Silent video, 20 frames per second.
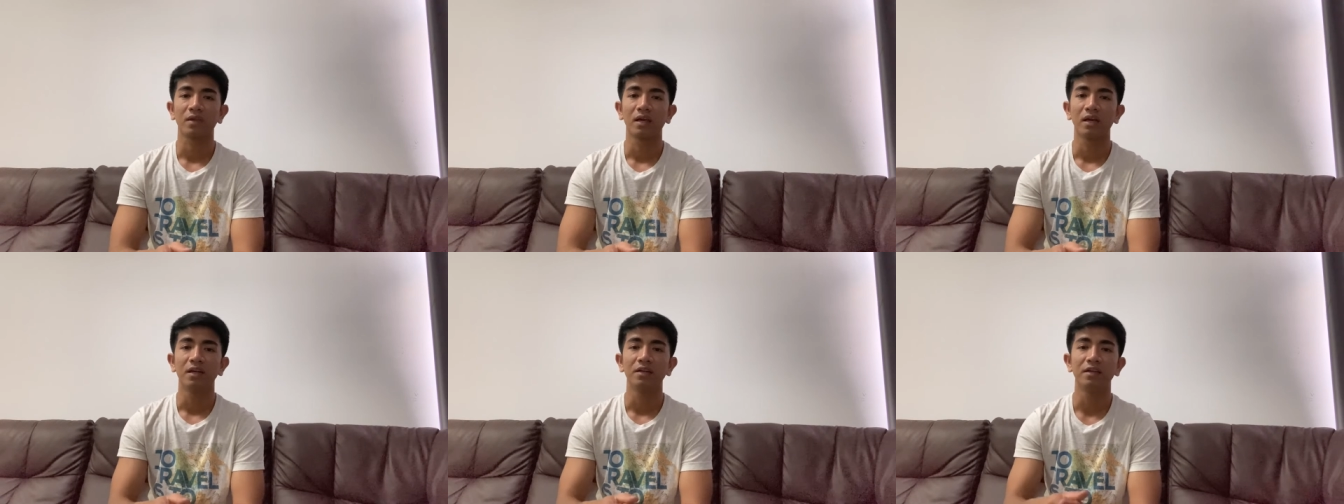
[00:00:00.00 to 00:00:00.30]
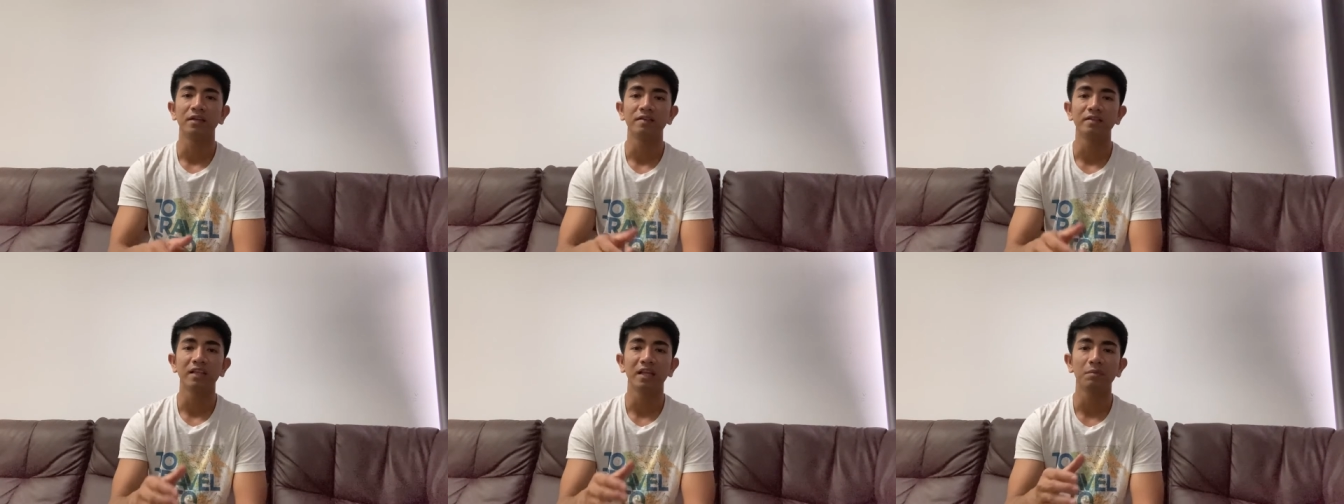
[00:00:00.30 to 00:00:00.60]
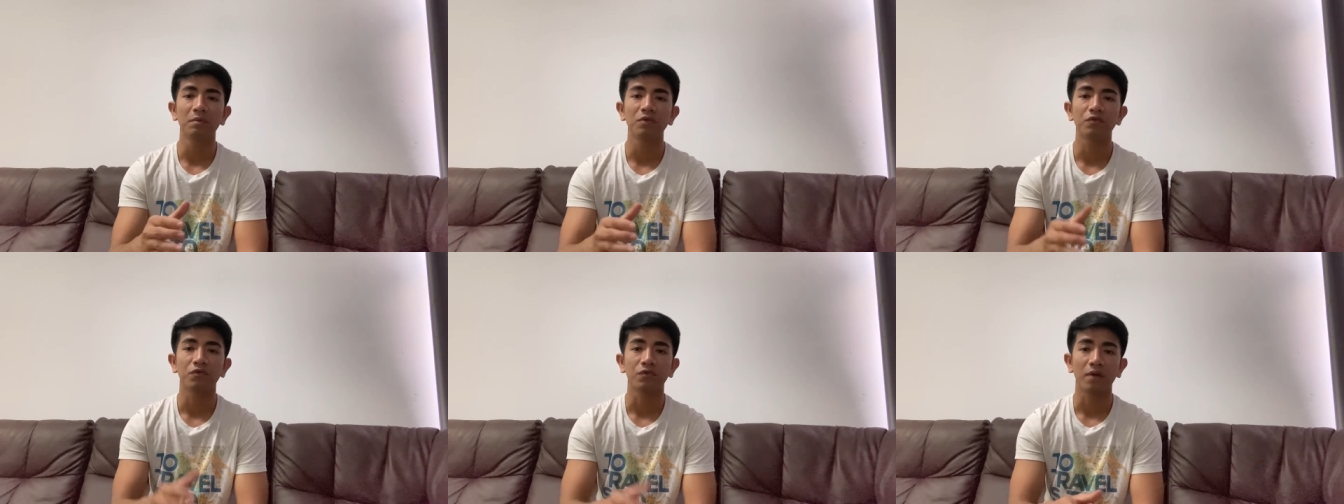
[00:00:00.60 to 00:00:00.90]
The
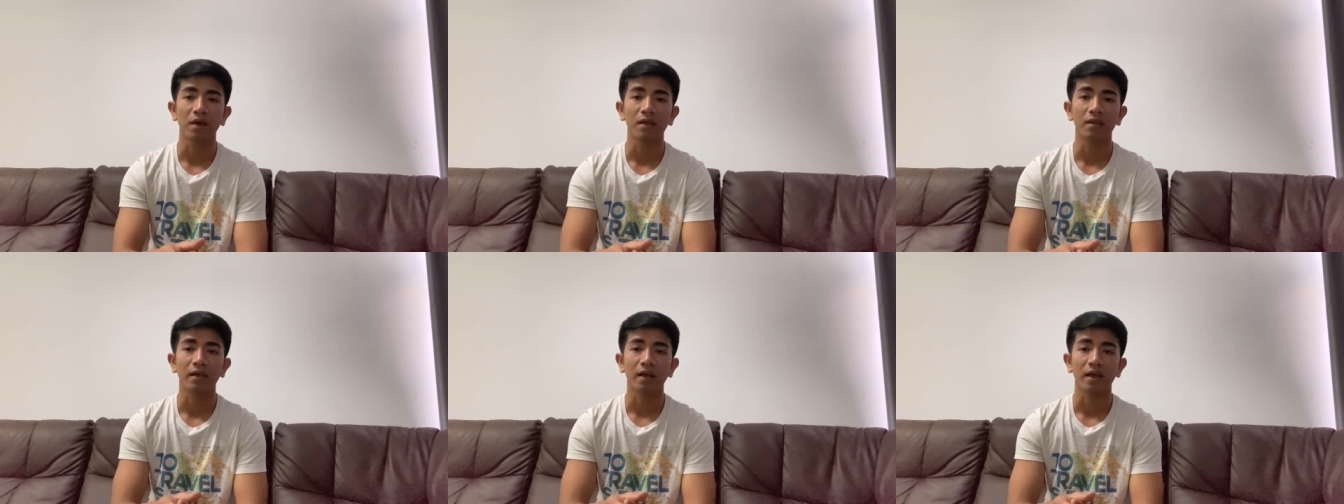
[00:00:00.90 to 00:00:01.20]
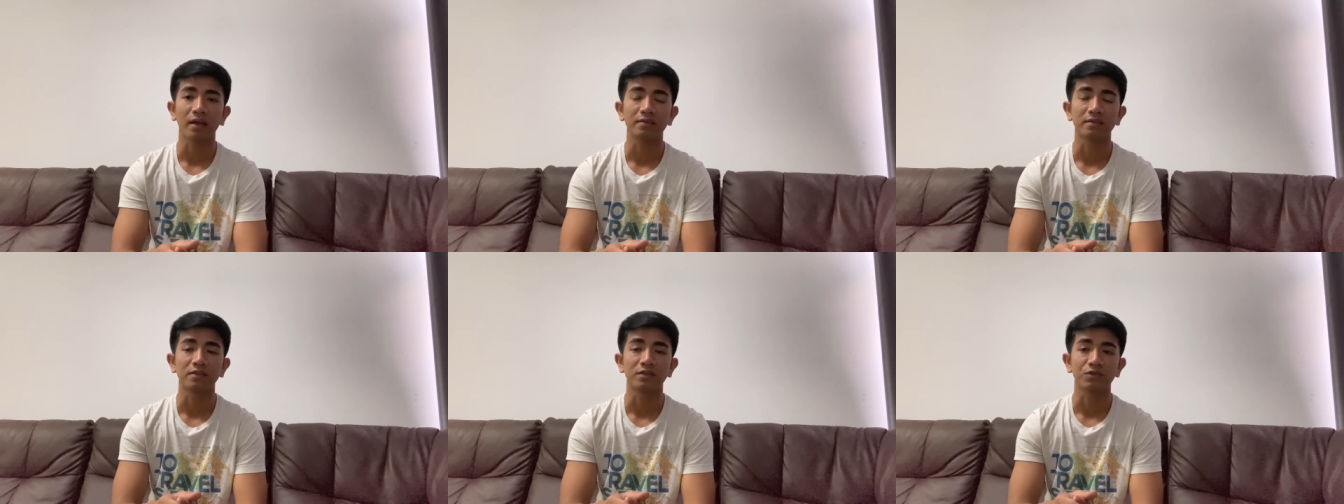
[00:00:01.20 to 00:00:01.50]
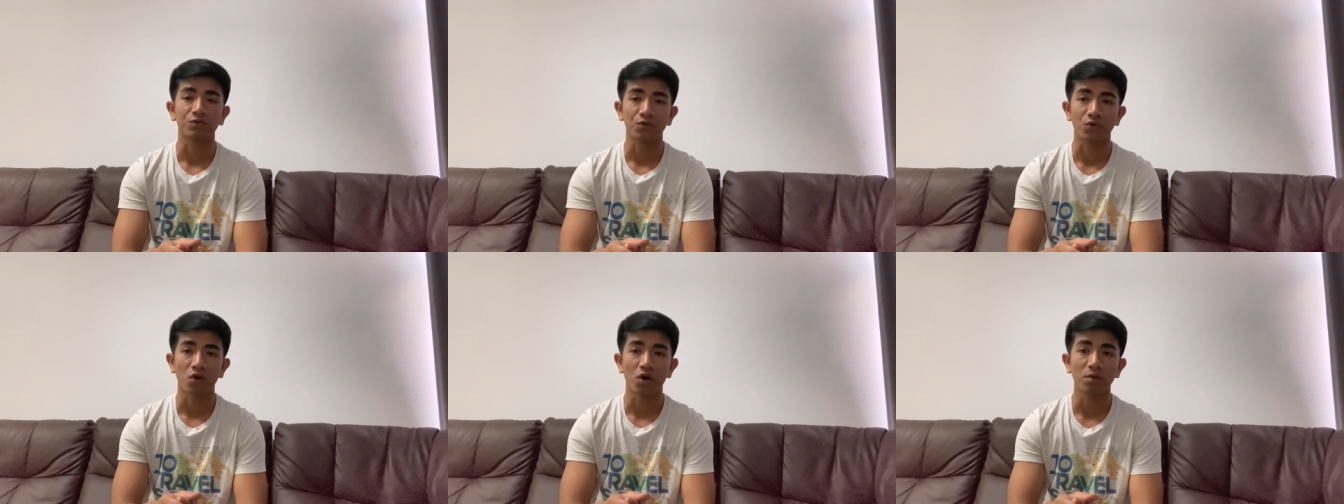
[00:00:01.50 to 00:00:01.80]
Islamic faith has a
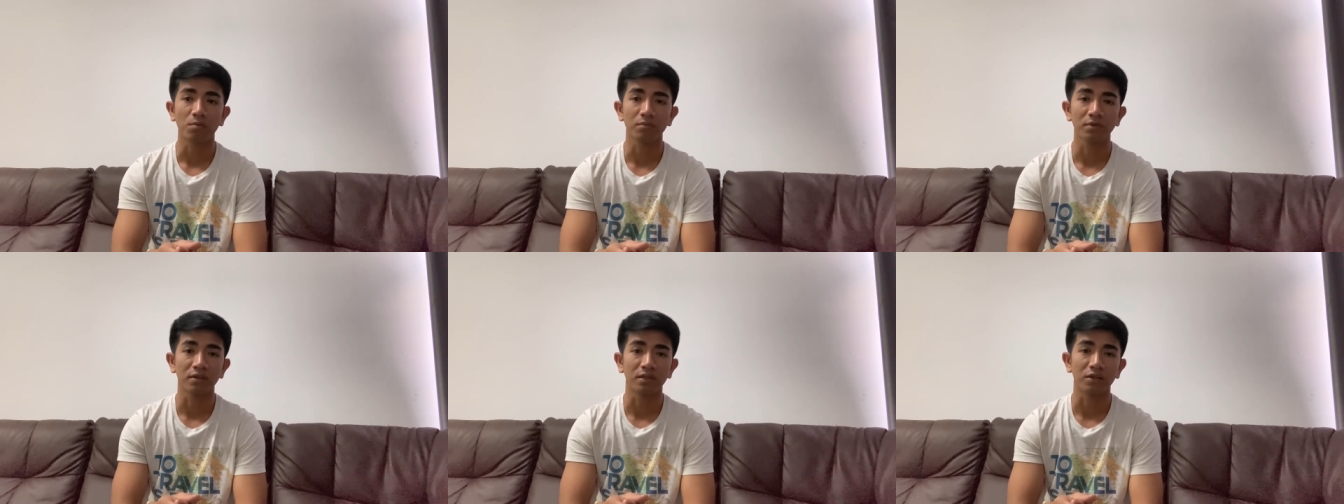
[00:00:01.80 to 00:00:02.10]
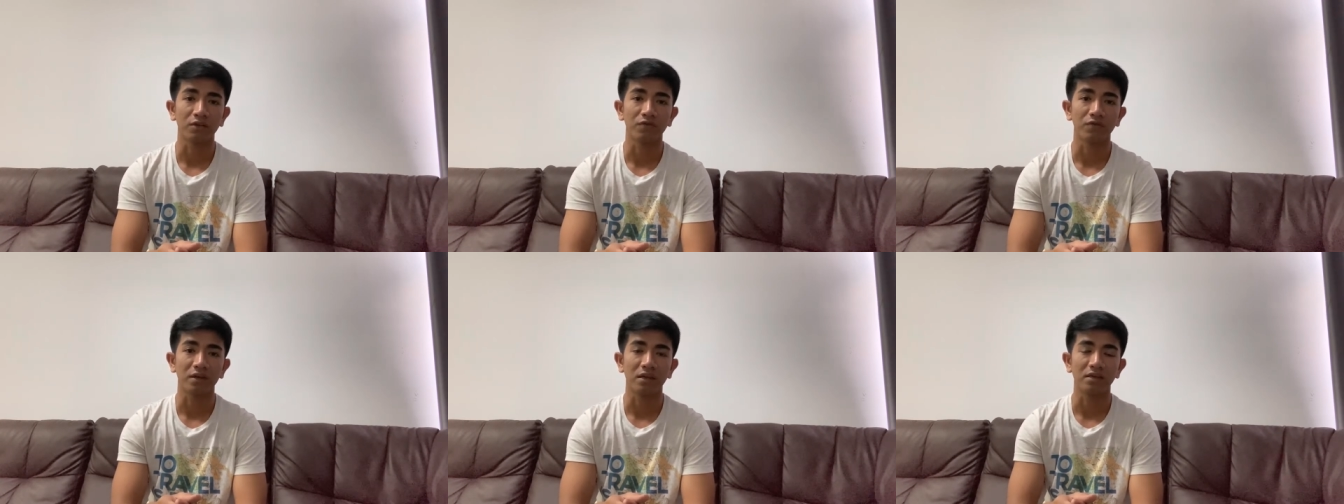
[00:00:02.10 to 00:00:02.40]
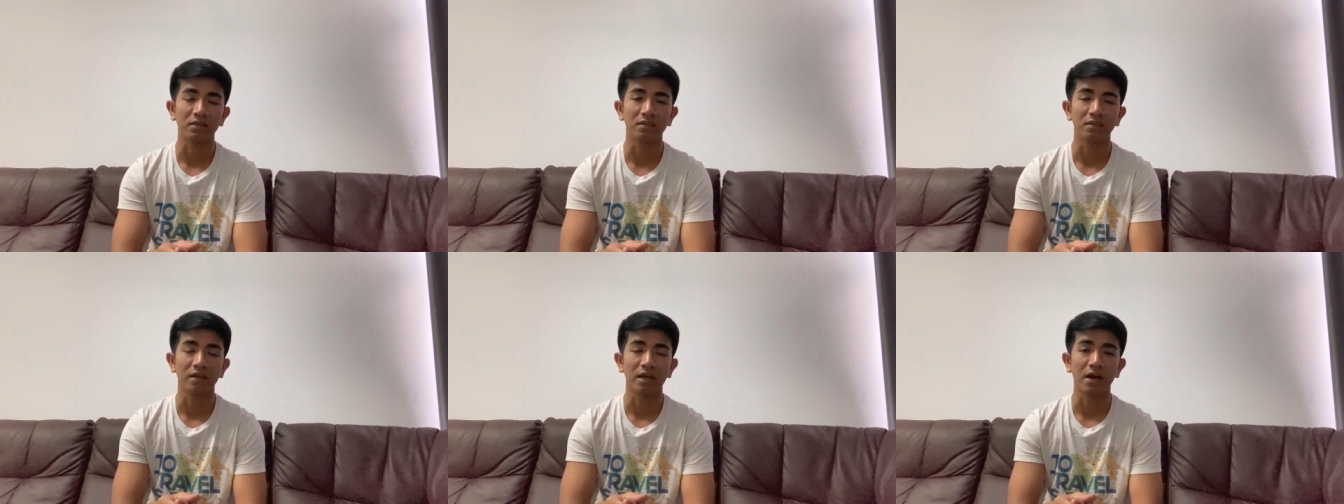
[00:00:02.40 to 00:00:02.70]
strong belief in
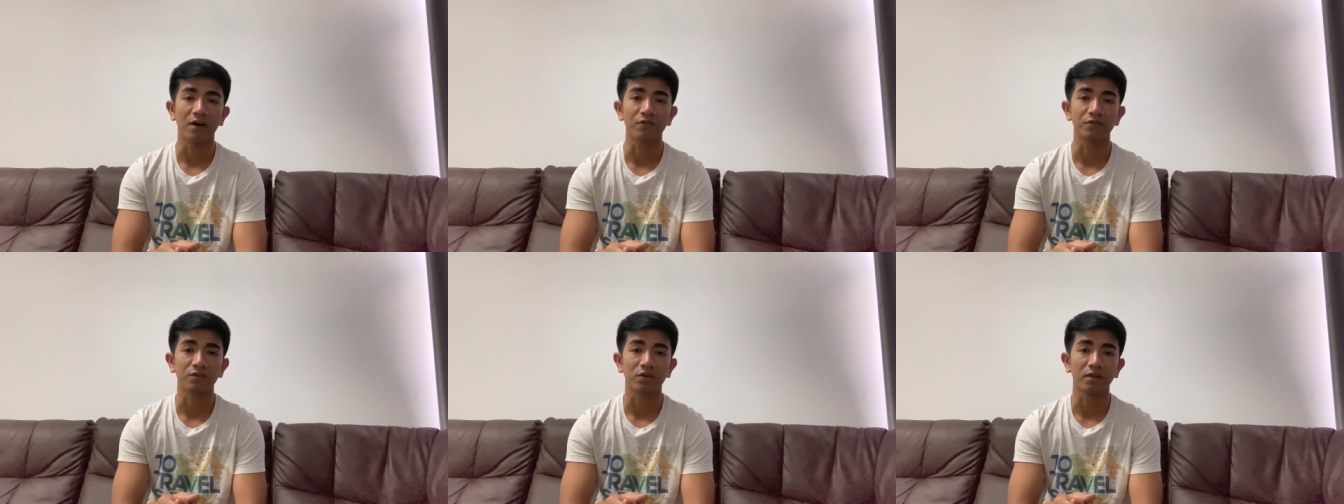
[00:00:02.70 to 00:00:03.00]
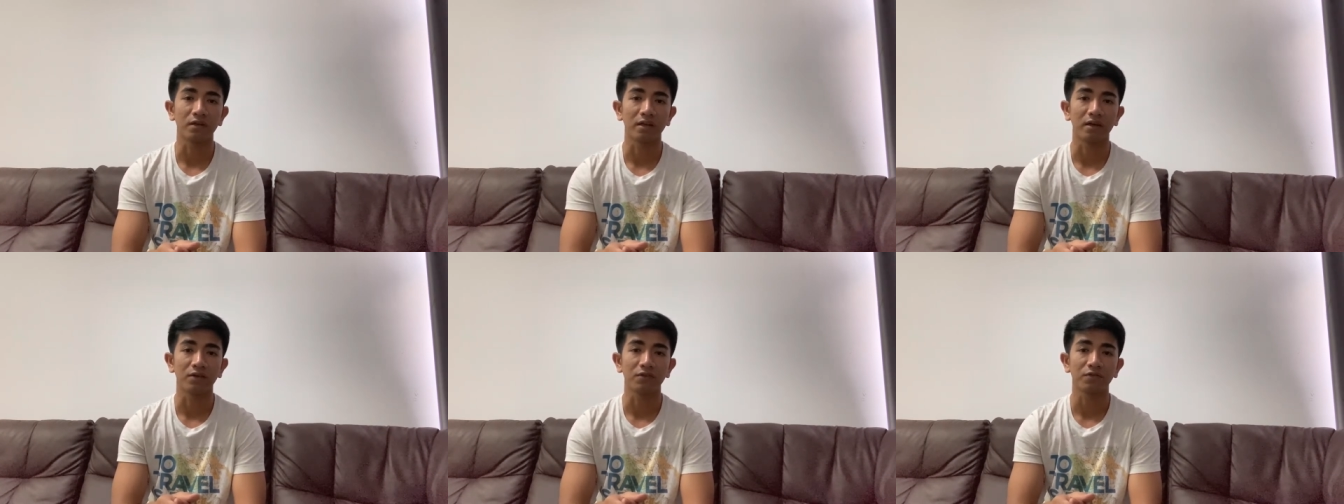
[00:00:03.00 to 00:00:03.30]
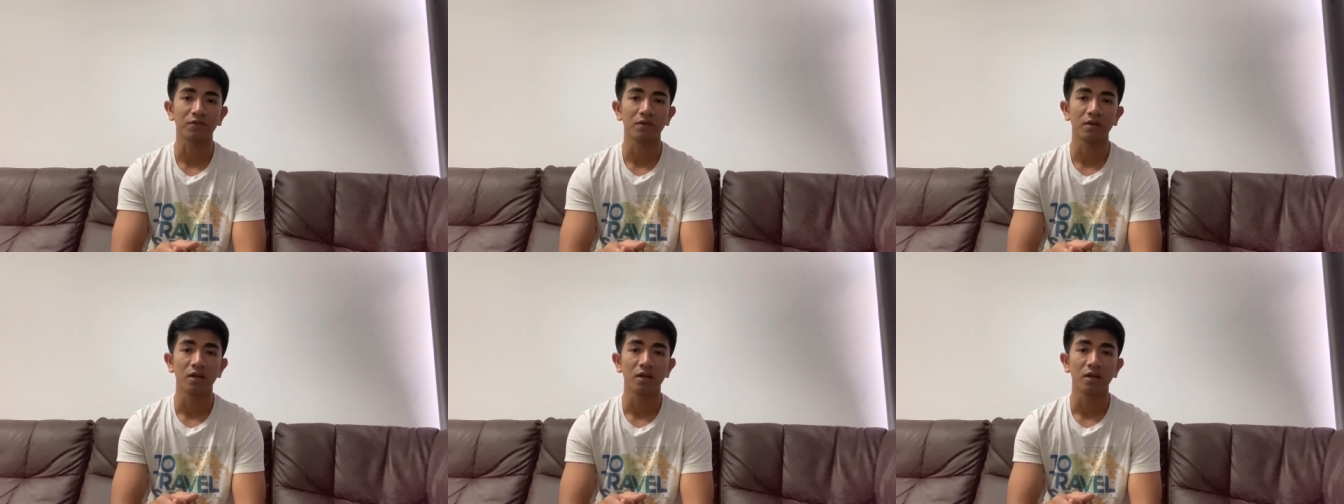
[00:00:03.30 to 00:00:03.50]
the afterlife.